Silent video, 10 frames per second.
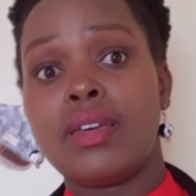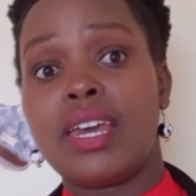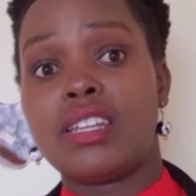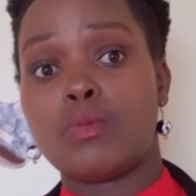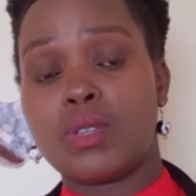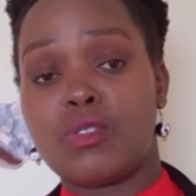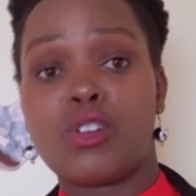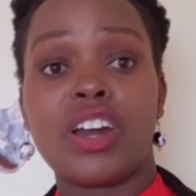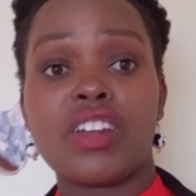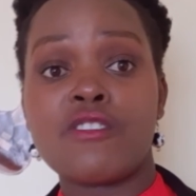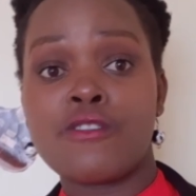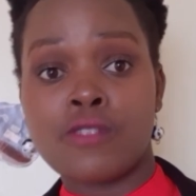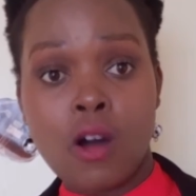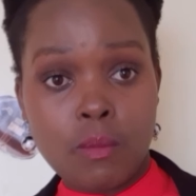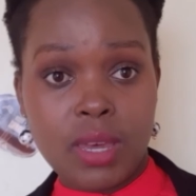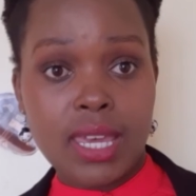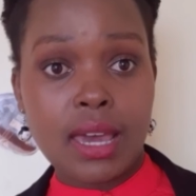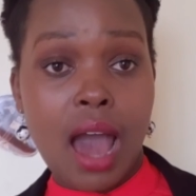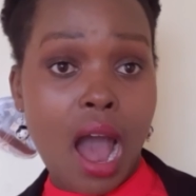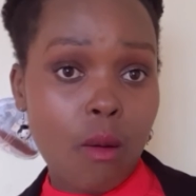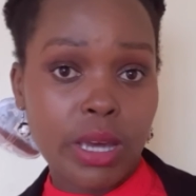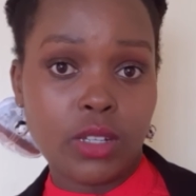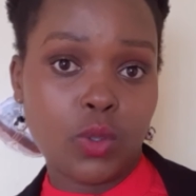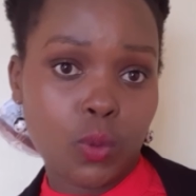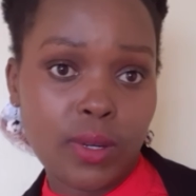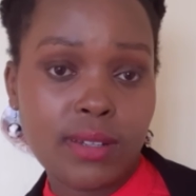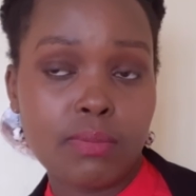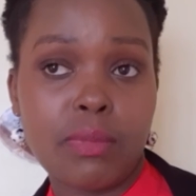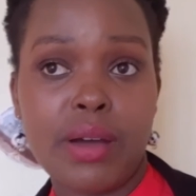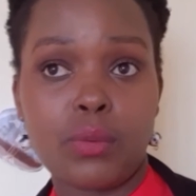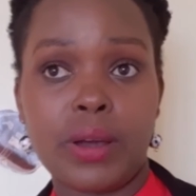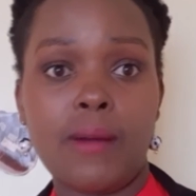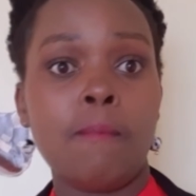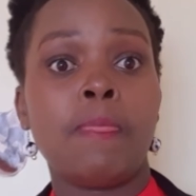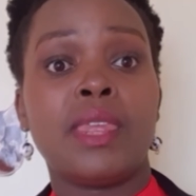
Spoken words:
And specifically for me, how I do it my way,